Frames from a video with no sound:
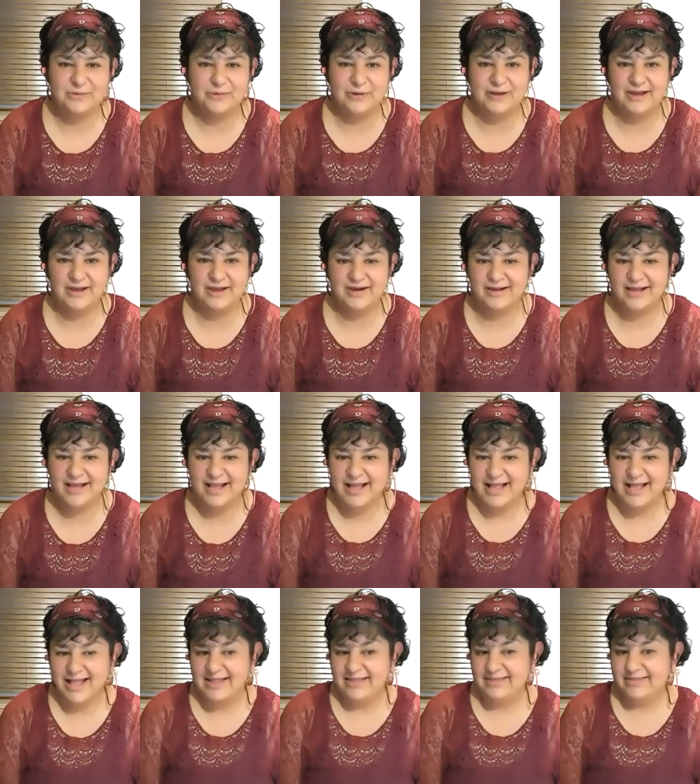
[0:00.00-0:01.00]
Where
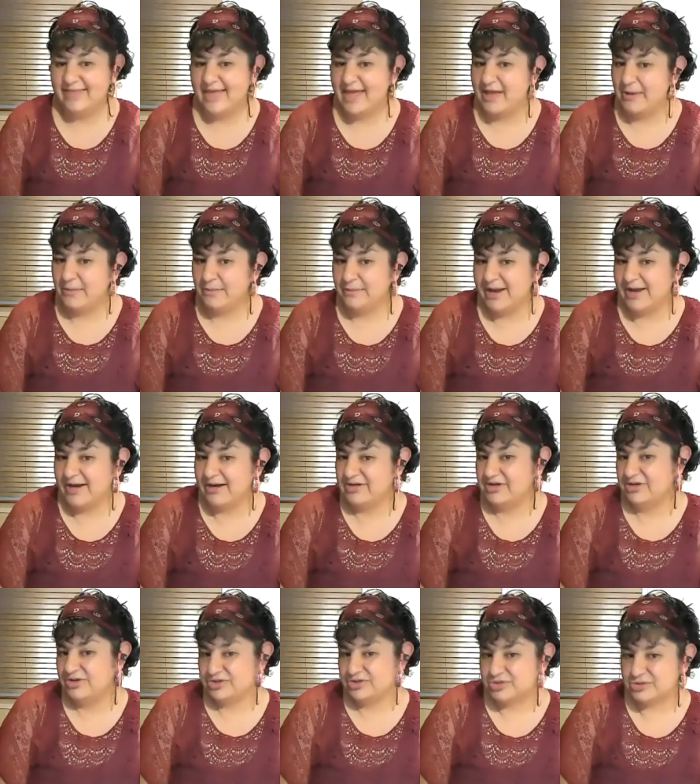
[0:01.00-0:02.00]
they were
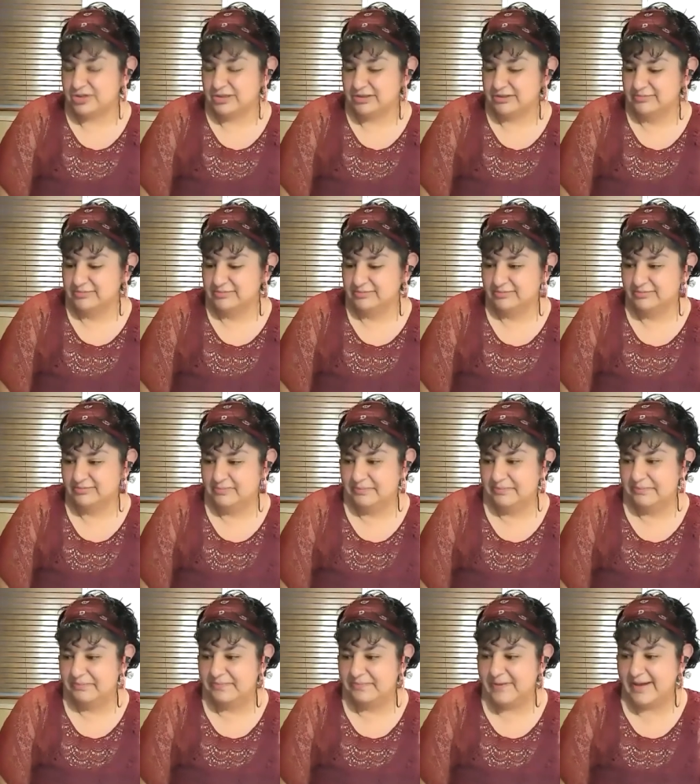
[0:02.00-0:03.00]
neutral,
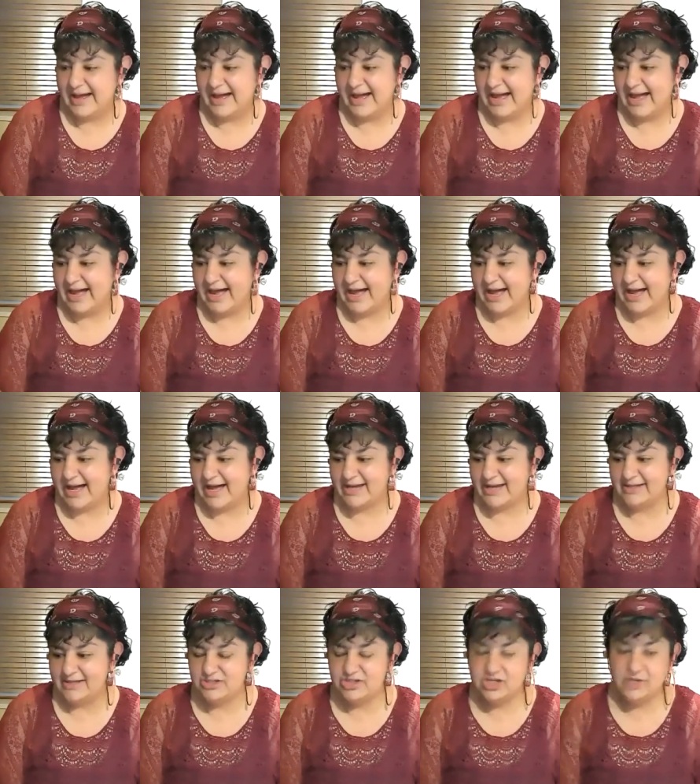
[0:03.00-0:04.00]

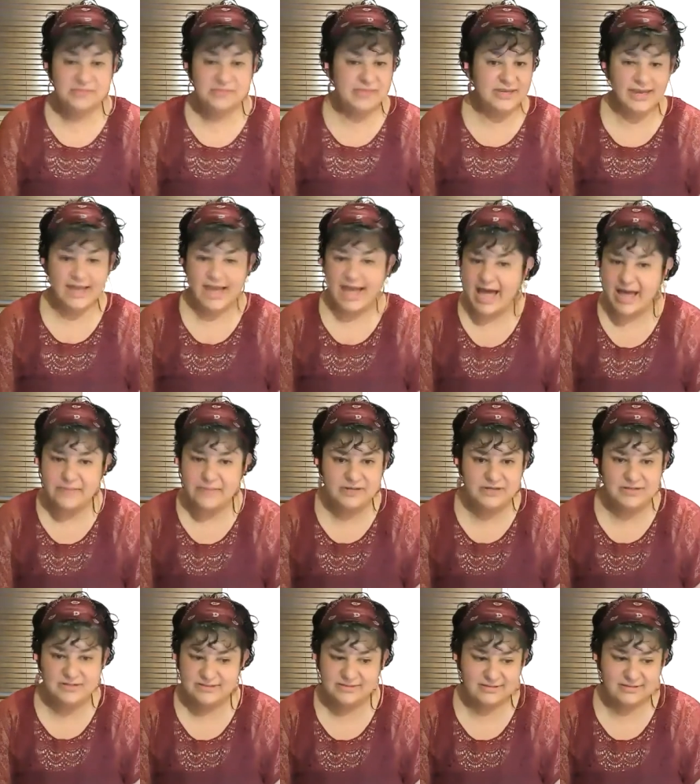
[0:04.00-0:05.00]
but something
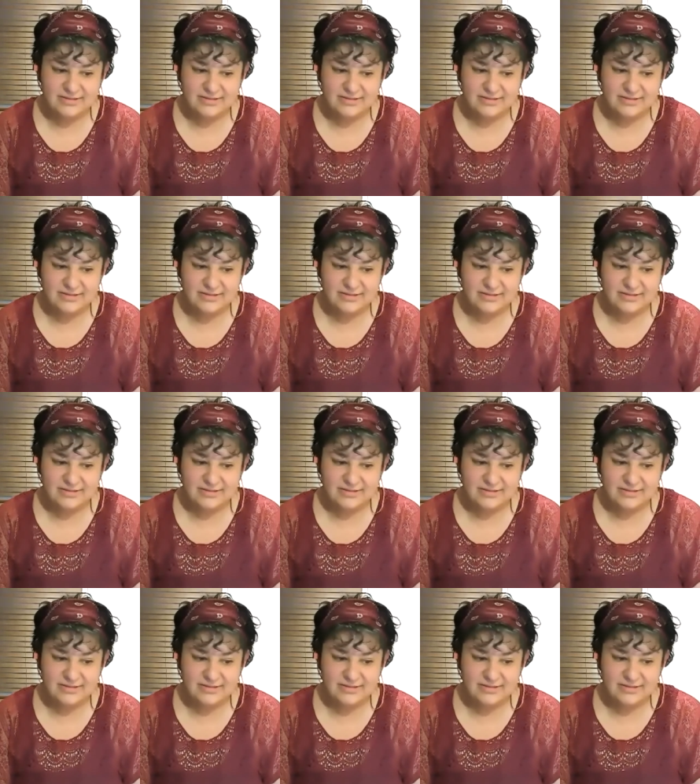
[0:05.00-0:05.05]
happened